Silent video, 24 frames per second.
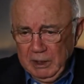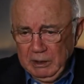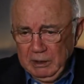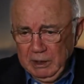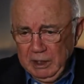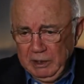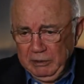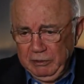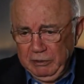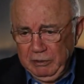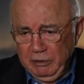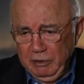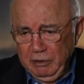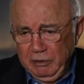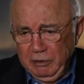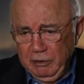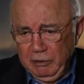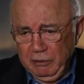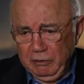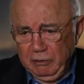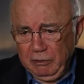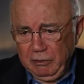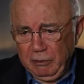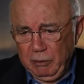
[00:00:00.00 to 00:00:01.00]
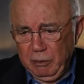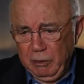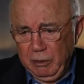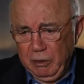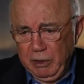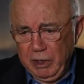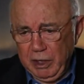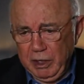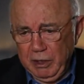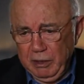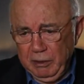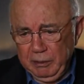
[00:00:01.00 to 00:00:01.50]
listened to
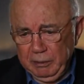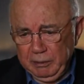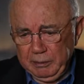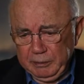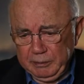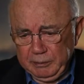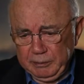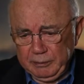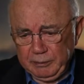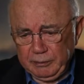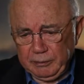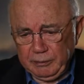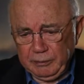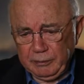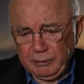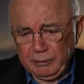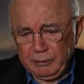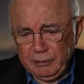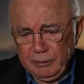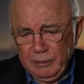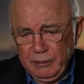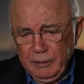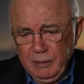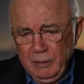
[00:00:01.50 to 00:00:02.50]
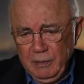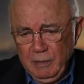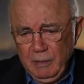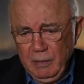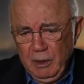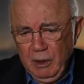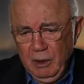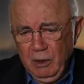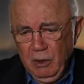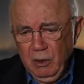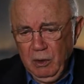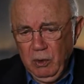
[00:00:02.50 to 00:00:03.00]
Saroyan,
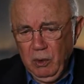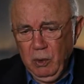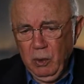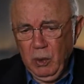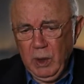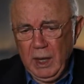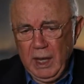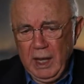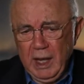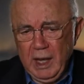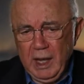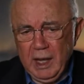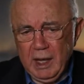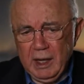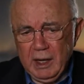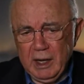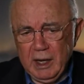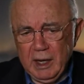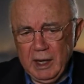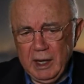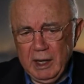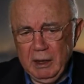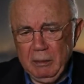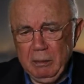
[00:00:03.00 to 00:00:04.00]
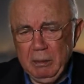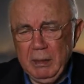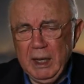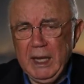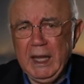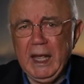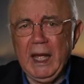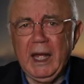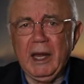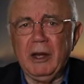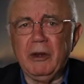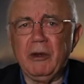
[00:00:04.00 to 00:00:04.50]
who had a
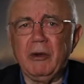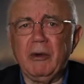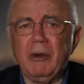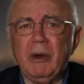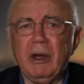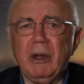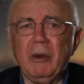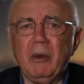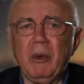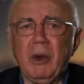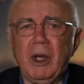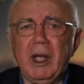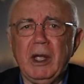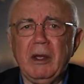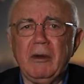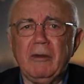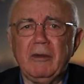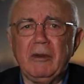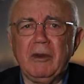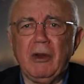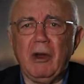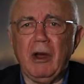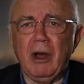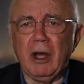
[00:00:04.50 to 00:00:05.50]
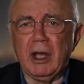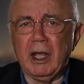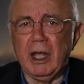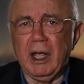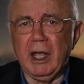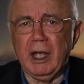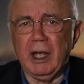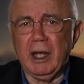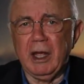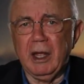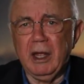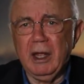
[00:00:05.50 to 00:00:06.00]
meandering way of
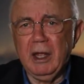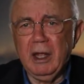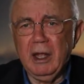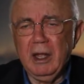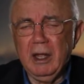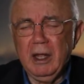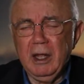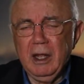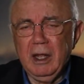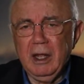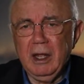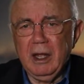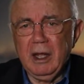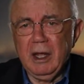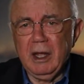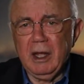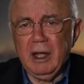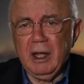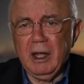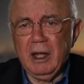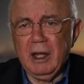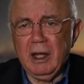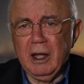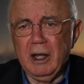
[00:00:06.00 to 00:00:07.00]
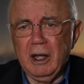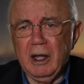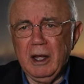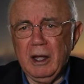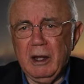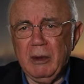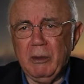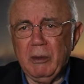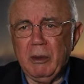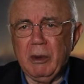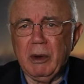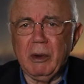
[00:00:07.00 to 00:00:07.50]
talking,
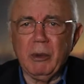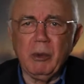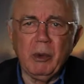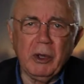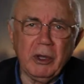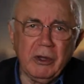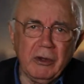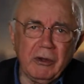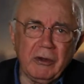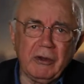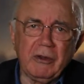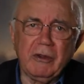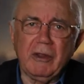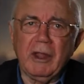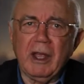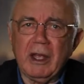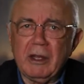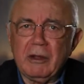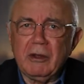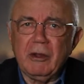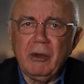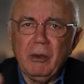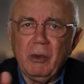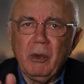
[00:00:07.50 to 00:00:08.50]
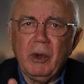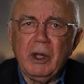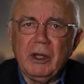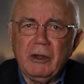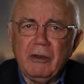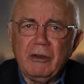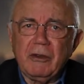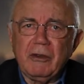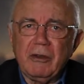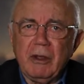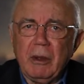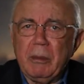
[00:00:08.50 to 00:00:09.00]
where he wouldn't stick to
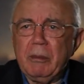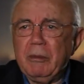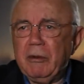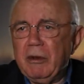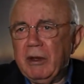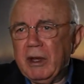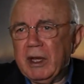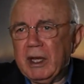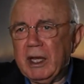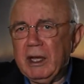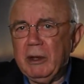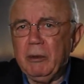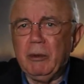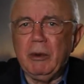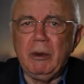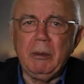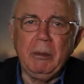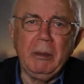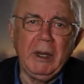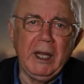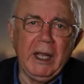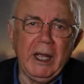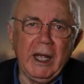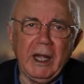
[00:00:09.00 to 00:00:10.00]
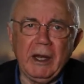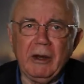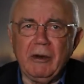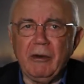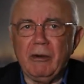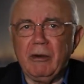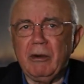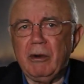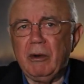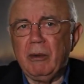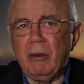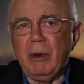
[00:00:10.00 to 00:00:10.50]
one subject. He would
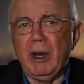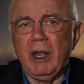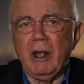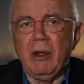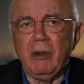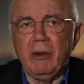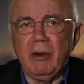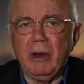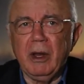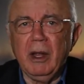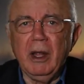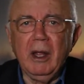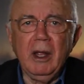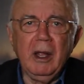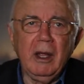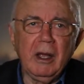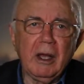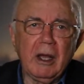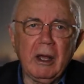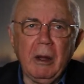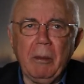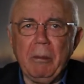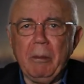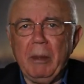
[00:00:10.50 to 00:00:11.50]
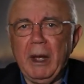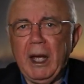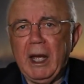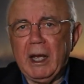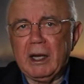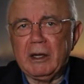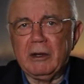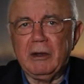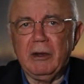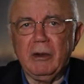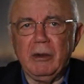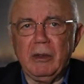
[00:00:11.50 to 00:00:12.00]
meander around, come
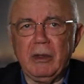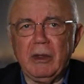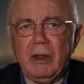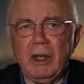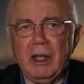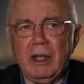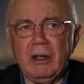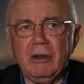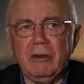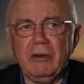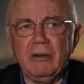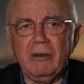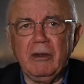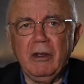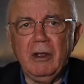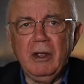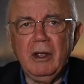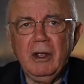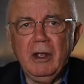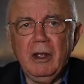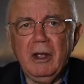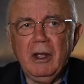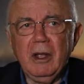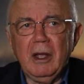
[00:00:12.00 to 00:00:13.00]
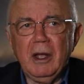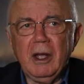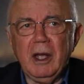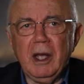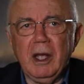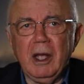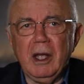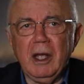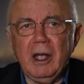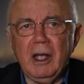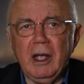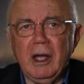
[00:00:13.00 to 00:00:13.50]
back to things,
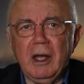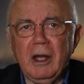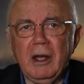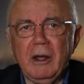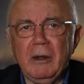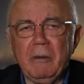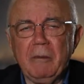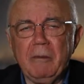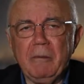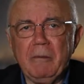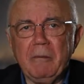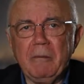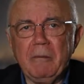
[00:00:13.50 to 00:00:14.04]
a